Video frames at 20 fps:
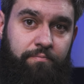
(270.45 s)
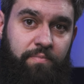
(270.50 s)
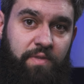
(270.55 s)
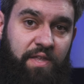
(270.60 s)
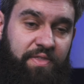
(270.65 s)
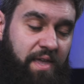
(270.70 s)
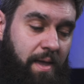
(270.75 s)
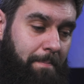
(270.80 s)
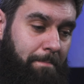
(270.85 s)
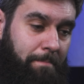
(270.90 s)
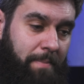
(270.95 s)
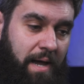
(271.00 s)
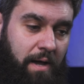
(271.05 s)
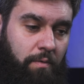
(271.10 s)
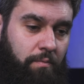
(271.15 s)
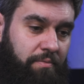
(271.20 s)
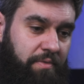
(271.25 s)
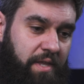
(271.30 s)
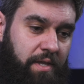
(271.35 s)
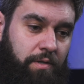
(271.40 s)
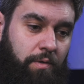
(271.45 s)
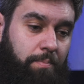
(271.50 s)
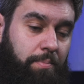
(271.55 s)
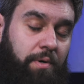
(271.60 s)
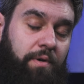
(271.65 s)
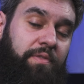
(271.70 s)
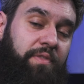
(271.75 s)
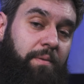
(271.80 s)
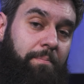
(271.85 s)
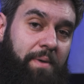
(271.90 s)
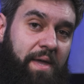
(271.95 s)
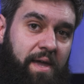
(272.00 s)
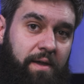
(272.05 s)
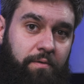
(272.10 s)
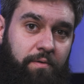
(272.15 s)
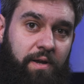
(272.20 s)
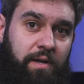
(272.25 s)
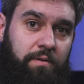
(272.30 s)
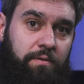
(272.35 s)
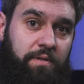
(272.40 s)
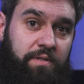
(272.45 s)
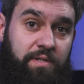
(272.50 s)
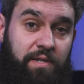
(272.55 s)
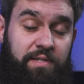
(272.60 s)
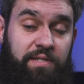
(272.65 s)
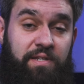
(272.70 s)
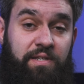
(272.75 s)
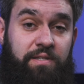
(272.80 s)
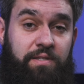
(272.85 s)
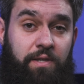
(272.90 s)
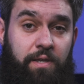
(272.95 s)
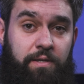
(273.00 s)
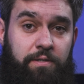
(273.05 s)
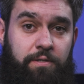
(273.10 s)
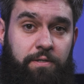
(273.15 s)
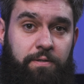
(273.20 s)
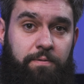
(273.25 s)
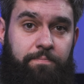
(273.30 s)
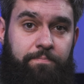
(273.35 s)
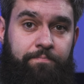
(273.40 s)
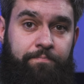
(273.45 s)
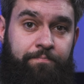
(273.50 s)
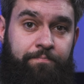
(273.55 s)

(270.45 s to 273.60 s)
and that mountain that you put in the background, it doesn't exist.